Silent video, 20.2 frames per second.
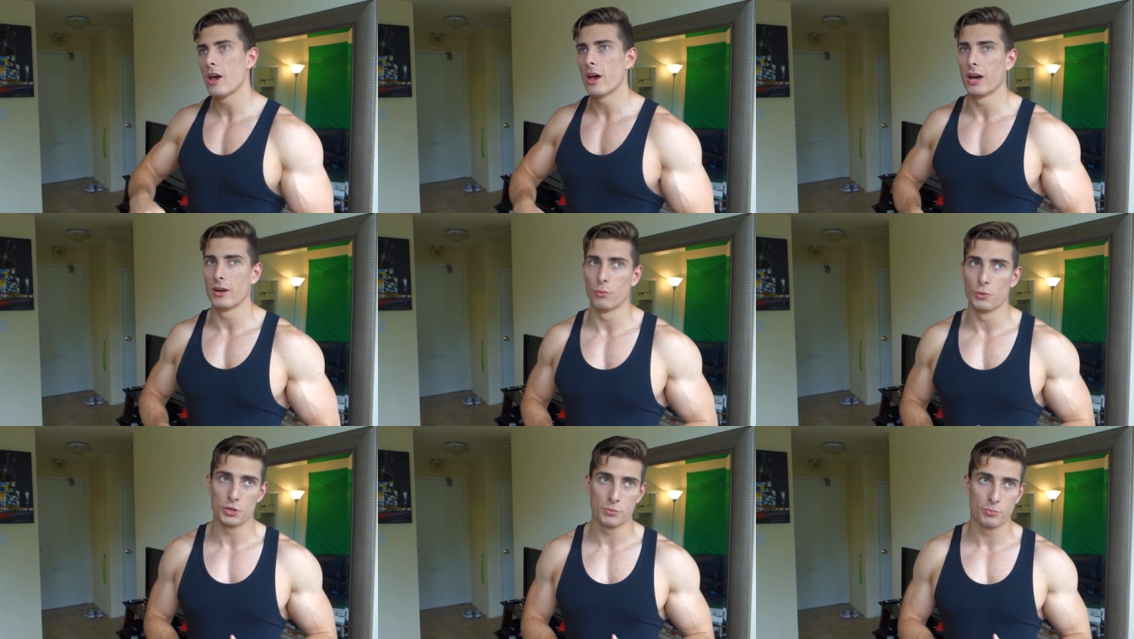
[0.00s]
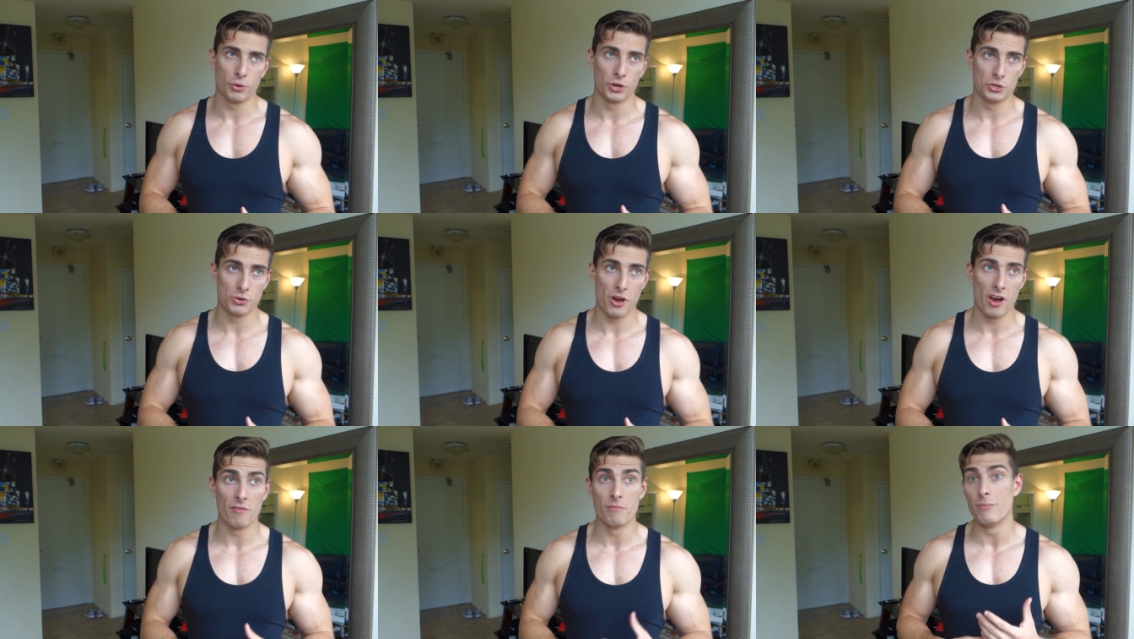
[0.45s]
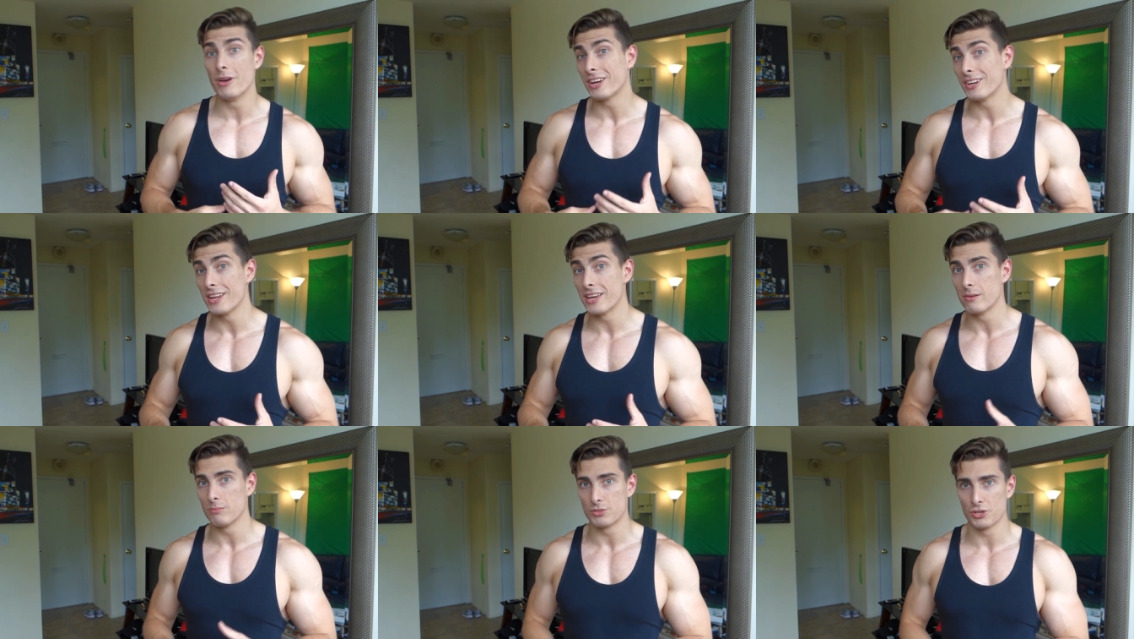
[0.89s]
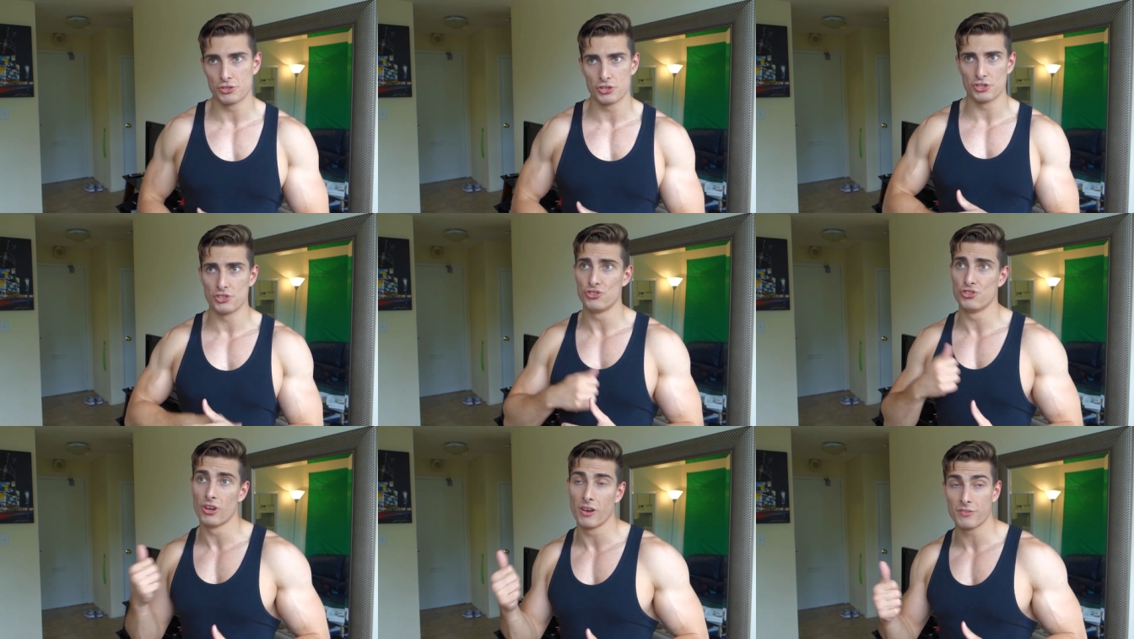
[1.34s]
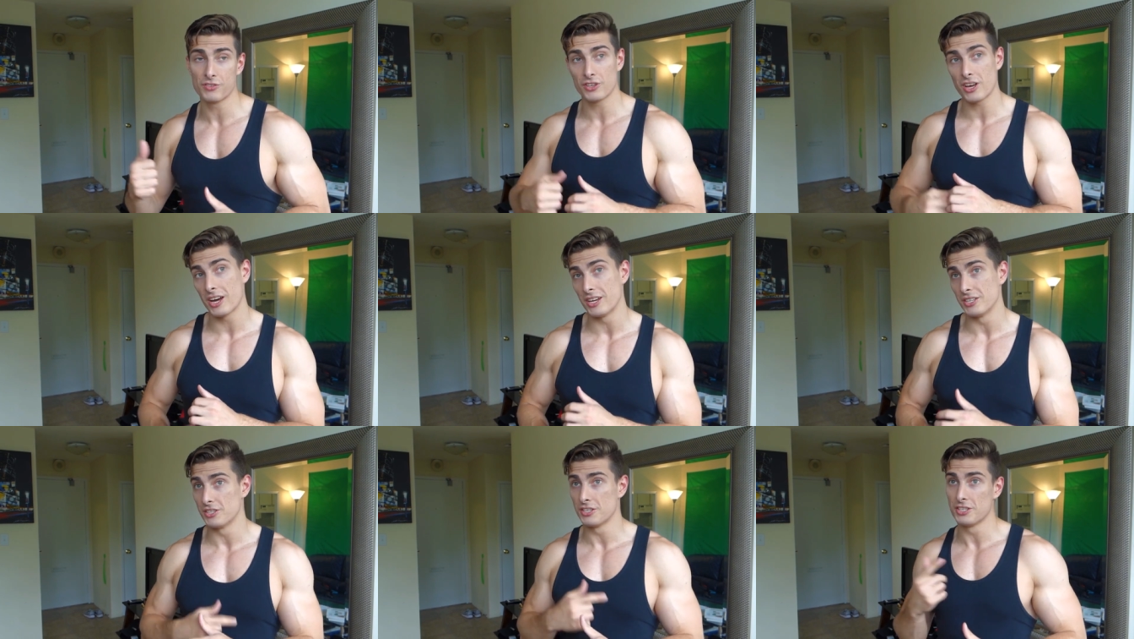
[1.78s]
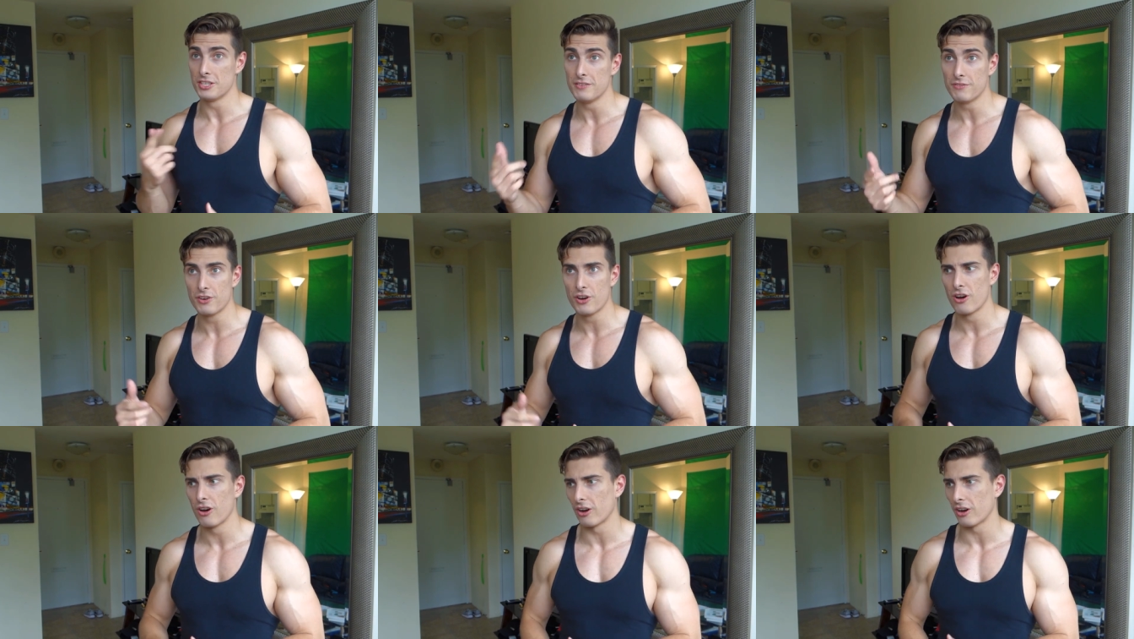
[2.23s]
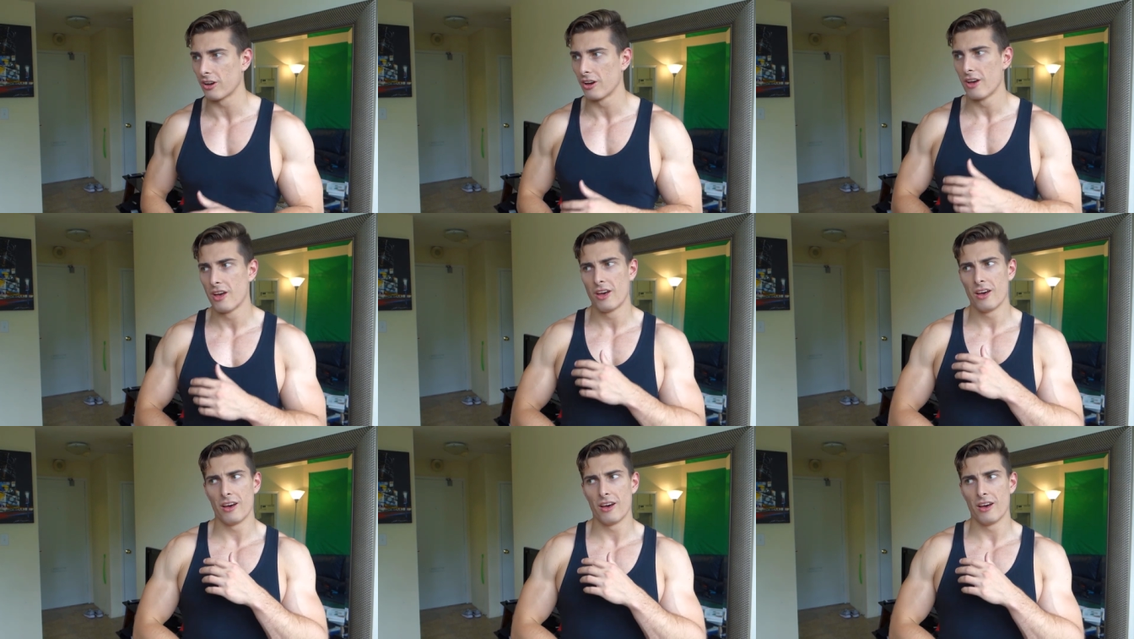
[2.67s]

at which point you have big names such as Jeff Seid, Steve Cook,